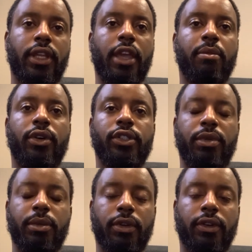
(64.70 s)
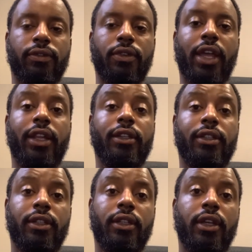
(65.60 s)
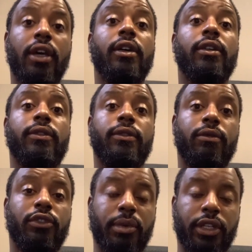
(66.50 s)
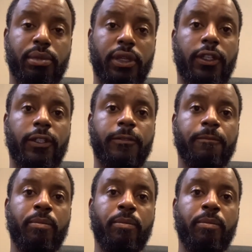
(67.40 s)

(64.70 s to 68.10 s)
and most people are frightened of responsibility.